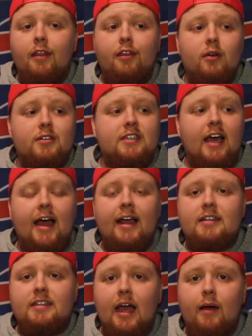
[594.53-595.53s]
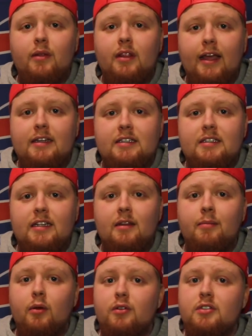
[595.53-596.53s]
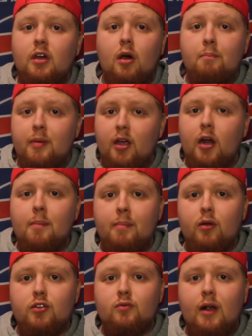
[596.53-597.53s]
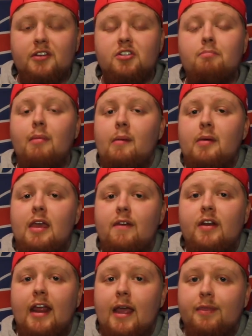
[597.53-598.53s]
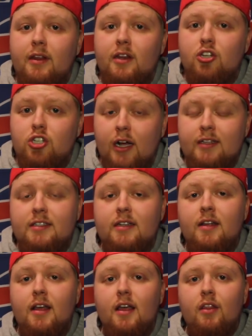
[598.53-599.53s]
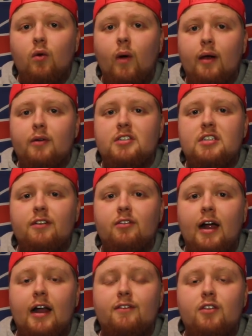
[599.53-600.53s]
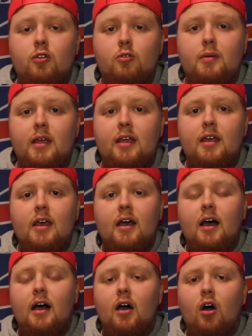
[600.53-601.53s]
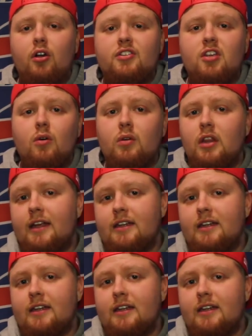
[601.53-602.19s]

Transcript: Those guys, I would like to see the Bills be on a Bills roster. Maybe even Anthony Johnson, the wide receiver out of UB, also would